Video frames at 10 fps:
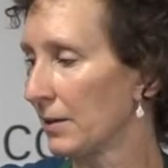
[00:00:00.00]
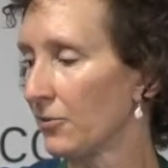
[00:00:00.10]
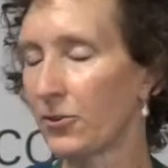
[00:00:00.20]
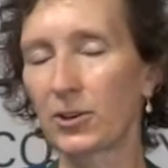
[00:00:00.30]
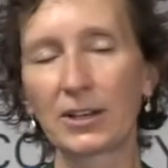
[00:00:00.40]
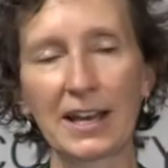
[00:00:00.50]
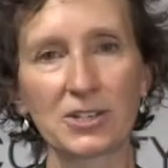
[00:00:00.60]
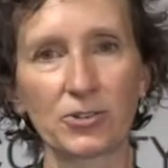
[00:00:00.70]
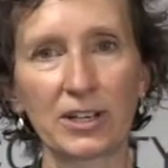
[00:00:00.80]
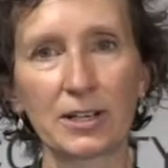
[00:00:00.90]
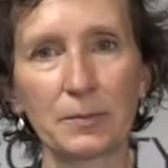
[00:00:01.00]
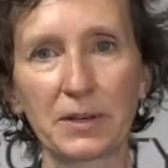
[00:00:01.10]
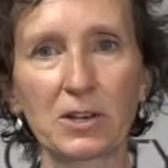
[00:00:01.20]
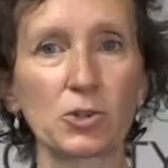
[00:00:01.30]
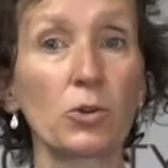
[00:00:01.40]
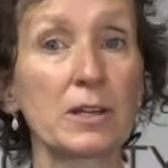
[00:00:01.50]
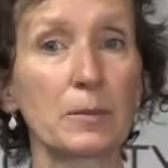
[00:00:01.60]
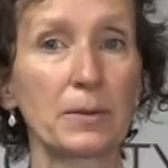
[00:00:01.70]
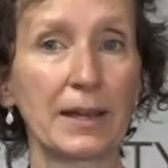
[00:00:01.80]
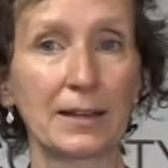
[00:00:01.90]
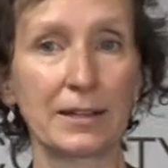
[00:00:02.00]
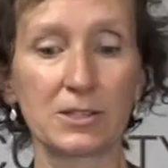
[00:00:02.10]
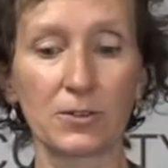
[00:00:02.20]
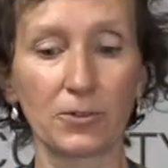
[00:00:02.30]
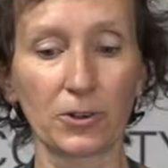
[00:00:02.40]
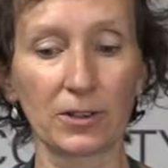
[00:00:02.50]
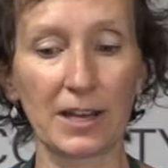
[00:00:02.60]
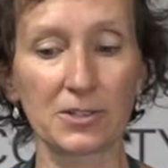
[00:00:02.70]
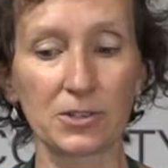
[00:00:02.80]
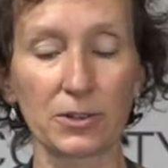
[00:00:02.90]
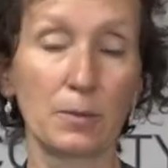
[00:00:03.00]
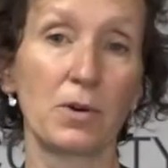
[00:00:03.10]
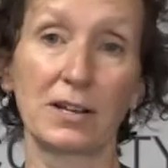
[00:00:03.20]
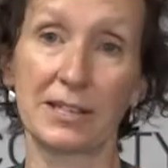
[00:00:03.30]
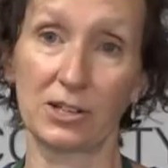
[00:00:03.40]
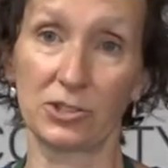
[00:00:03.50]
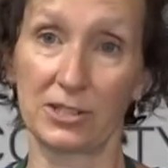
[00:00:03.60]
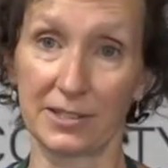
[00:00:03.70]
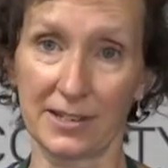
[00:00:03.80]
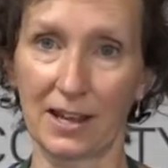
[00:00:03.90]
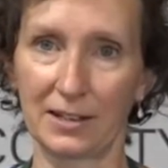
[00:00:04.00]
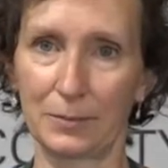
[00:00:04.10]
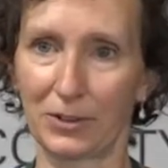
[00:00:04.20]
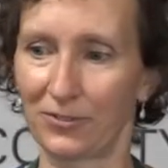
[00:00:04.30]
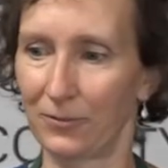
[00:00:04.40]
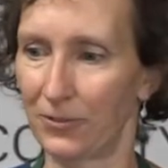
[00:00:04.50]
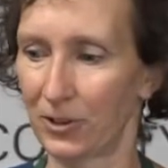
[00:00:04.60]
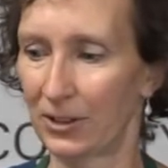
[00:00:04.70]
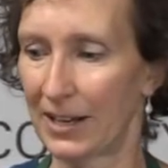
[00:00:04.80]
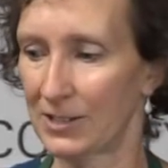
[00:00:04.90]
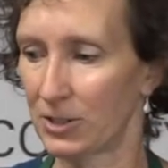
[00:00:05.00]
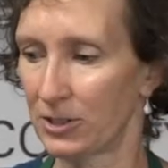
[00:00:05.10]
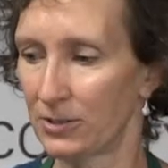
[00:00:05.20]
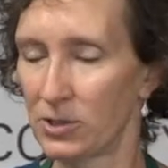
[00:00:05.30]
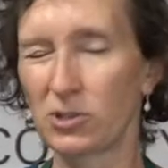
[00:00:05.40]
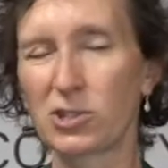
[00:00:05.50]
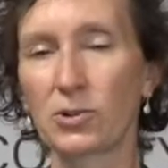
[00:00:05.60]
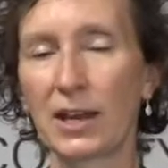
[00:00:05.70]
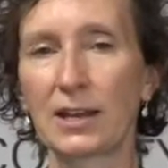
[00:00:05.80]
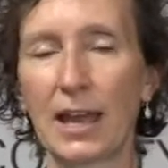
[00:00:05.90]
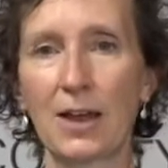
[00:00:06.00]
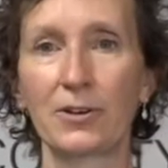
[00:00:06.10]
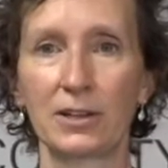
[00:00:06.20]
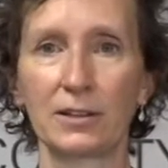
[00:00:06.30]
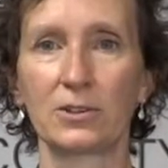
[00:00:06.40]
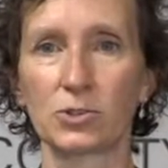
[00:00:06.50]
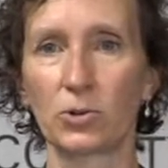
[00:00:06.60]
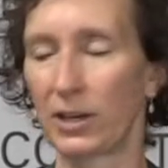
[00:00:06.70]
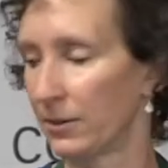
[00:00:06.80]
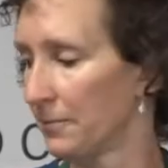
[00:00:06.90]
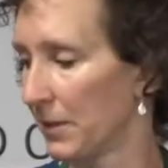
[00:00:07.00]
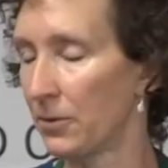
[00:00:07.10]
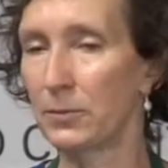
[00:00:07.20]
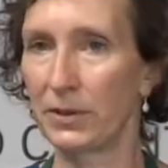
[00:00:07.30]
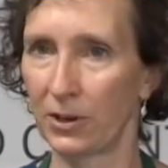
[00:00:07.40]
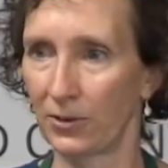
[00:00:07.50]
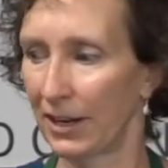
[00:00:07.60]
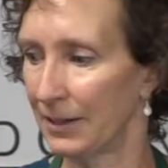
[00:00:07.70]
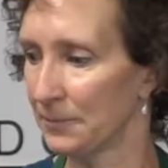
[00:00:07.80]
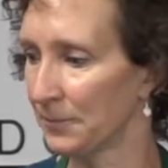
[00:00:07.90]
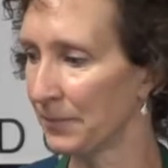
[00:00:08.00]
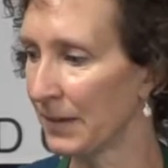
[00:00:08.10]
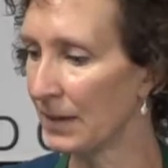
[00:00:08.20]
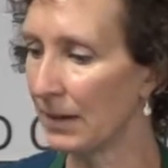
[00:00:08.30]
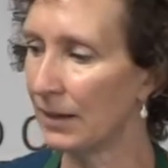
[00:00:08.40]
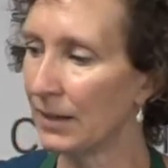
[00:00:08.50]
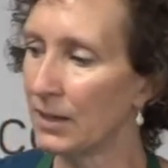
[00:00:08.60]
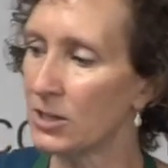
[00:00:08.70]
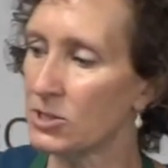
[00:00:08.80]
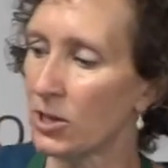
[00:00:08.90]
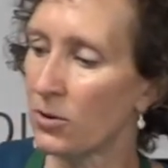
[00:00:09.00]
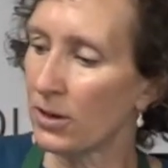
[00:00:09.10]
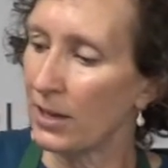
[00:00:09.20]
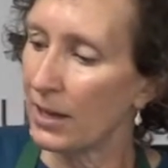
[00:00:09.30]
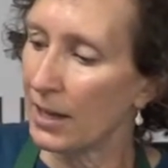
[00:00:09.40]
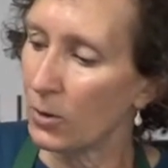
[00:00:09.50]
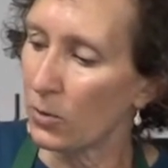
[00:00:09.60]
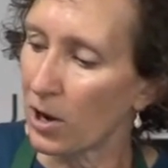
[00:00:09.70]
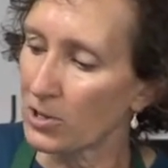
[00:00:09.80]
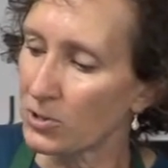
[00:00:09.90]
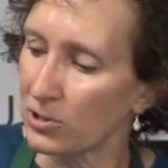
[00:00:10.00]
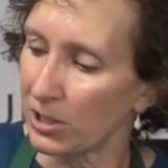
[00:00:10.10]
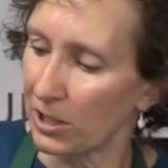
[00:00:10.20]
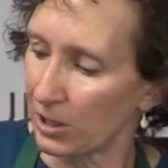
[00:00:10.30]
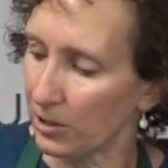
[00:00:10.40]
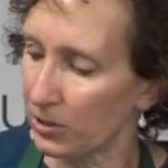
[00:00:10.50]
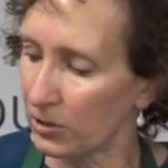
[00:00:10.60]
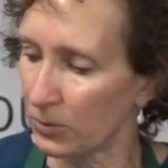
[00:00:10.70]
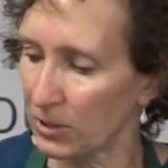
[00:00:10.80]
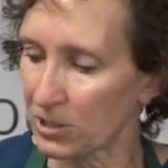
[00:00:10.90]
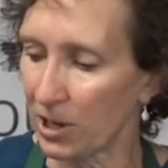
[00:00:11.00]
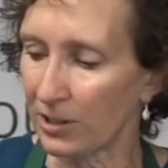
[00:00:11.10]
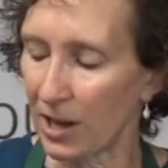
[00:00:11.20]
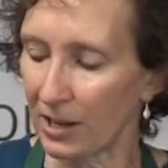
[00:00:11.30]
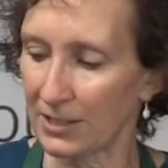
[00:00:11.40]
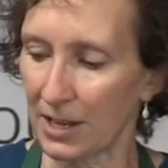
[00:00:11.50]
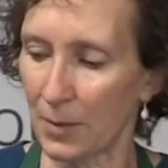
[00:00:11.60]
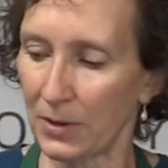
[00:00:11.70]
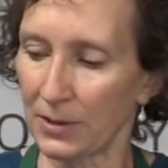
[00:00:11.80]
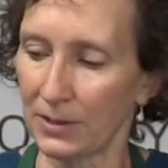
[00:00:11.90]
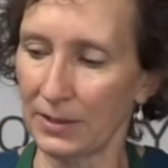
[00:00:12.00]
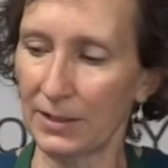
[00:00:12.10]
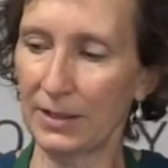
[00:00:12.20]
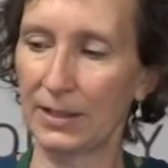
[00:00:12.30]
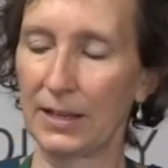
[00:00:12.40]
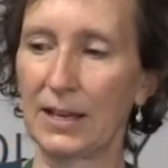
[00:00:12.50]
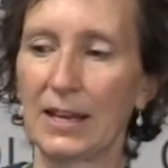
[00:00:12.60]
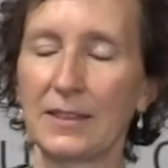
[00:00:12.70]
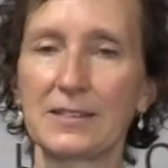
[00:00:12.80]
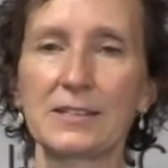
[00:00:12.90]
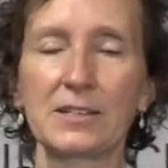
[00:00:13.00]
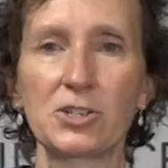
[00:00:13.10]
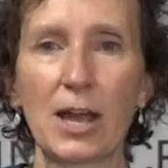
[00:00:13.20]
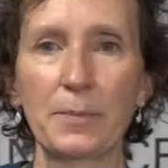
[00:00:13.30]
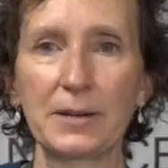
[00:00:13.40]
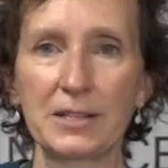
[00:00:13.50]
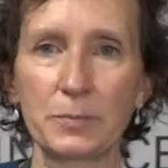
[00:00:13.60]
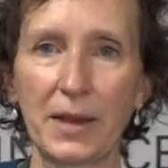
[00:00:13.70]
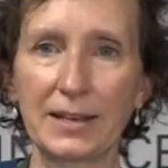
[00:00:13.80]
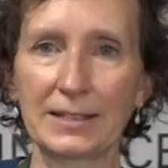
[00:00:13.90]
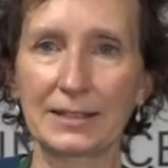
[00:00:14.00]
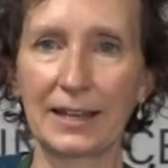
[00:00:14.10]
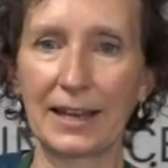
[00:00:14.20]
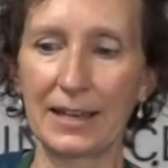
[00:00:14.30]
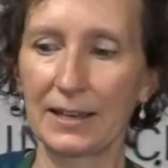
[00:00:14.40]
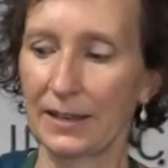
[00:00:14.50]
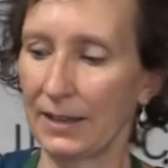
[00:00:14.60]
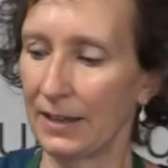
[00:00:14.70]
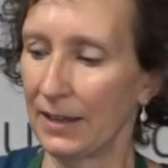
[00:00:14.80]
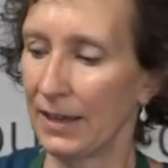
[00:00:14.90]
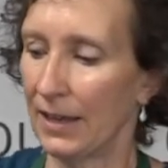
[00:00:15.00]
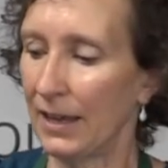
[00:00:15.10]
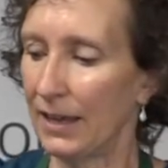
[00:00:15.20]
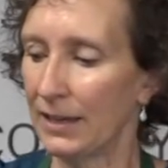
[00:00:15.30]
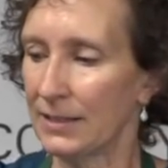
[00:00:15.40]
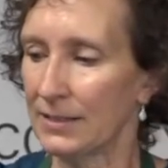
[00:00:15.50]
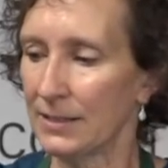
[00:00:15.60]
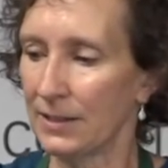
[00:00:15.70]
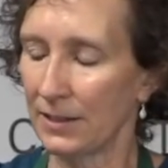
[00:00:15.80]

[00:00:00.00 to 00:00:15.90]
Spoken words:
fertilizer in it, because only the plant needs the fertilizer. The moss actually does not need more fertilizer. So it's okay to have it in the soil. That would be all right. So we're also going to include what's called Akadama. This is a Japanese baked clay, and